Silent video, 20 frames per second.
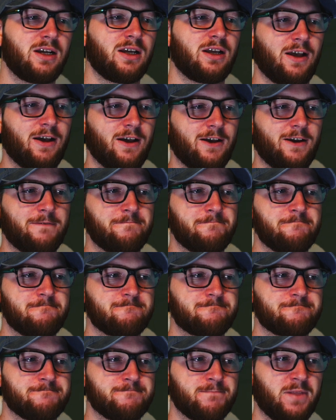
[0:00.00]

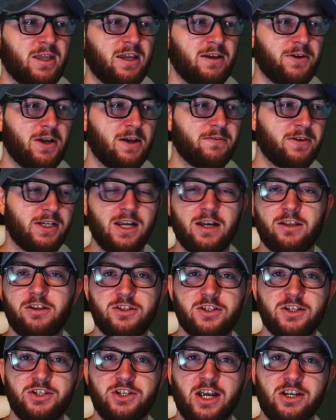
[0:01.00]
Um, If you have any other
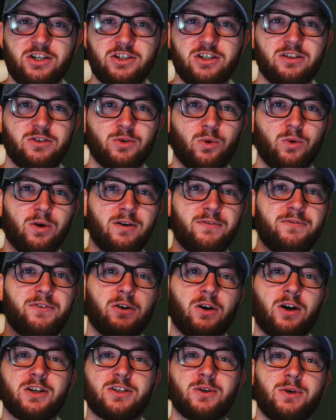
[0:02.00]
suggestions, or if
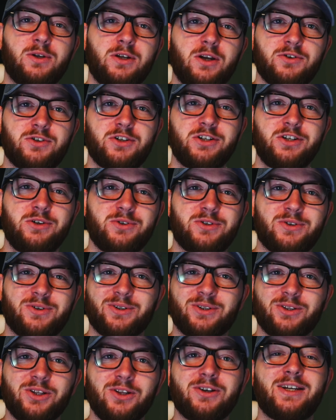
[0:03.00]
you're also a Notion user
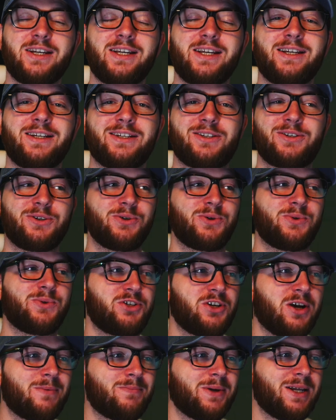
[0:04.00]
or looking to
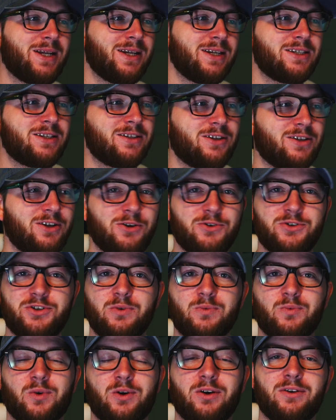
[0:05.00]
jump into the
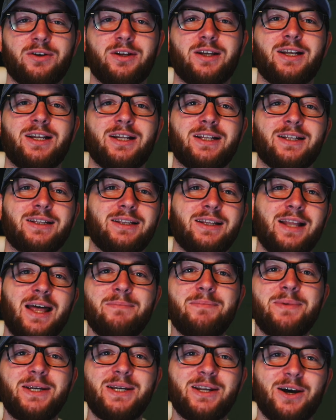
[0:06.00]
Notion world,
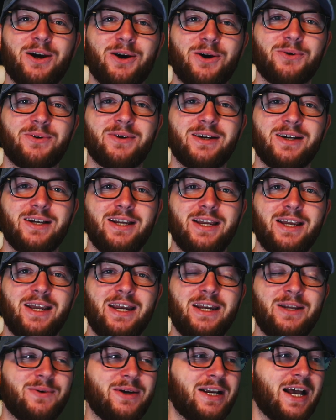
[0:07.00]
let me know.
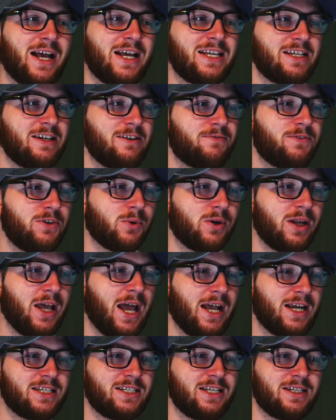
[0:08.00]
Anyway, guys, if you want to
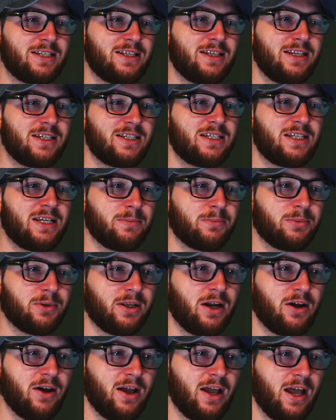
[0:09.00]
access this template, I'll